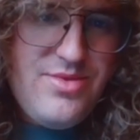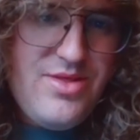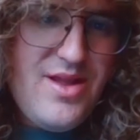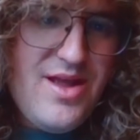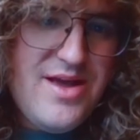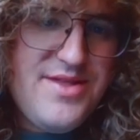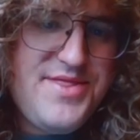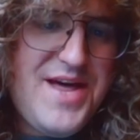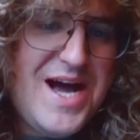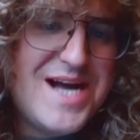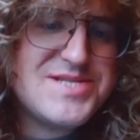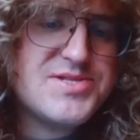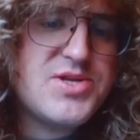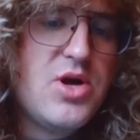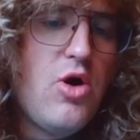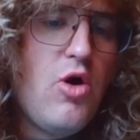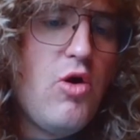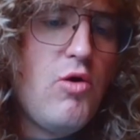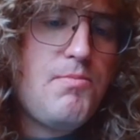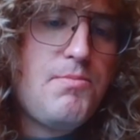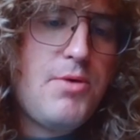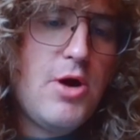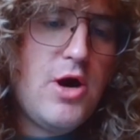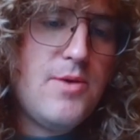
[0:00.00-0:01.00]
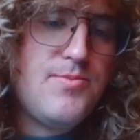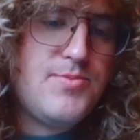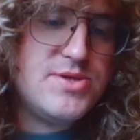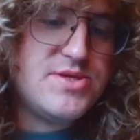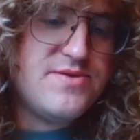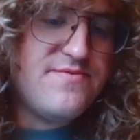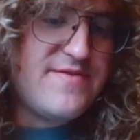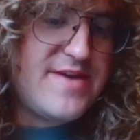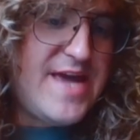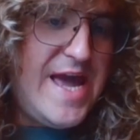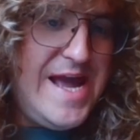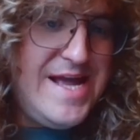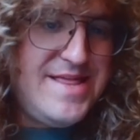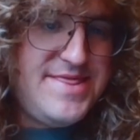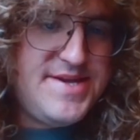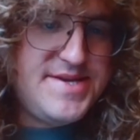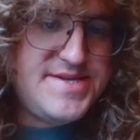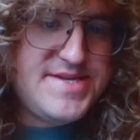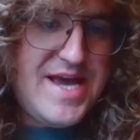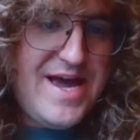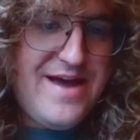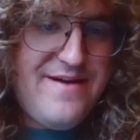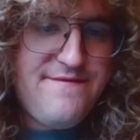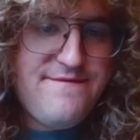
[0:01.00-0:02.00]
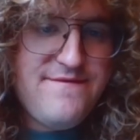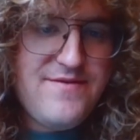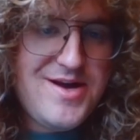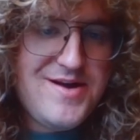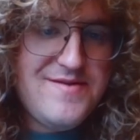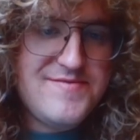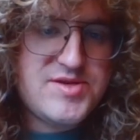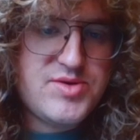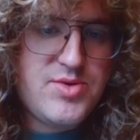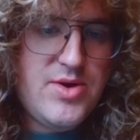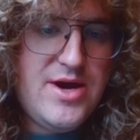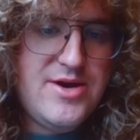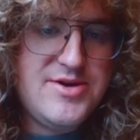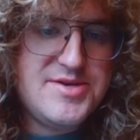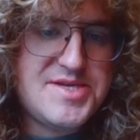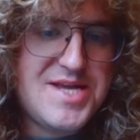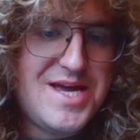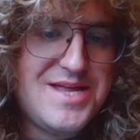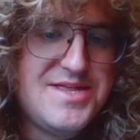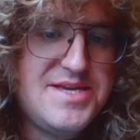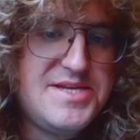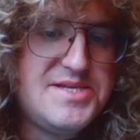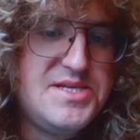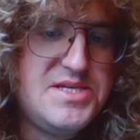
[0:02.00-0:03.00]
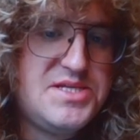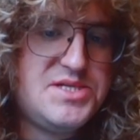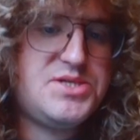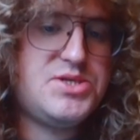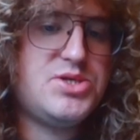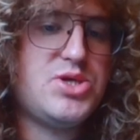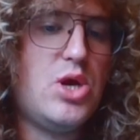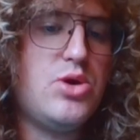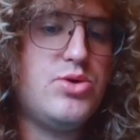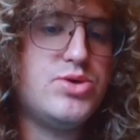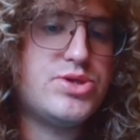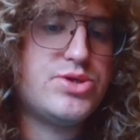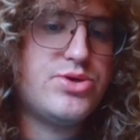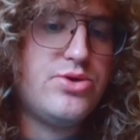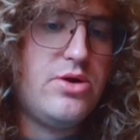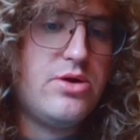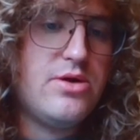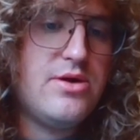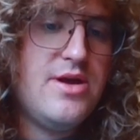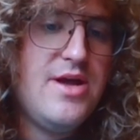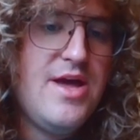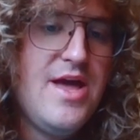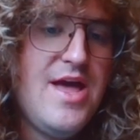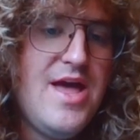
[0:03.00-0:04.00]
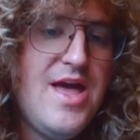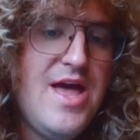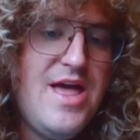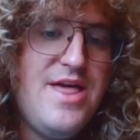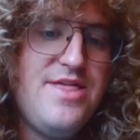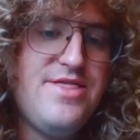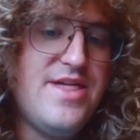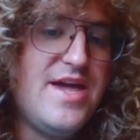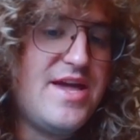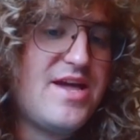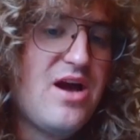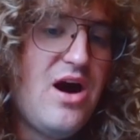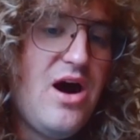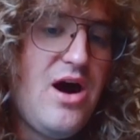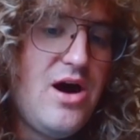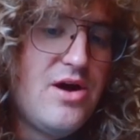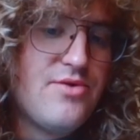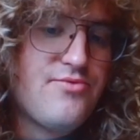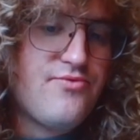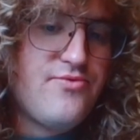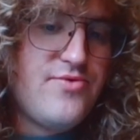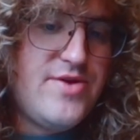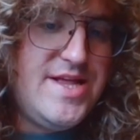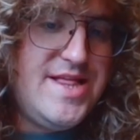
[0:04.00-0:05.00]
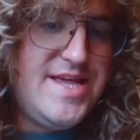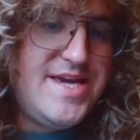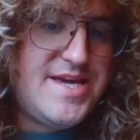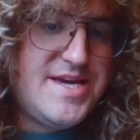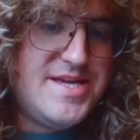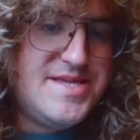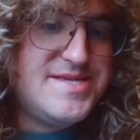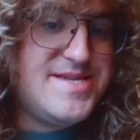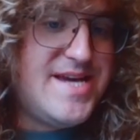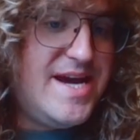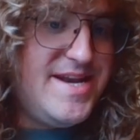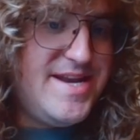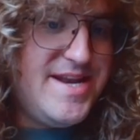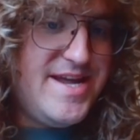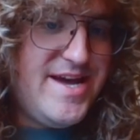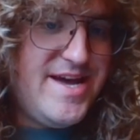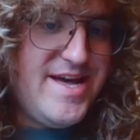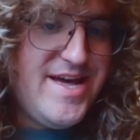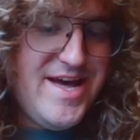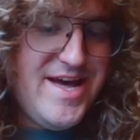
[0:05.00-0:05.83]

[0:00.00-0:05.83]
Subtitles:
That's the whole purpose of getting this F5 square, is that this is so strong, they can't really contend it.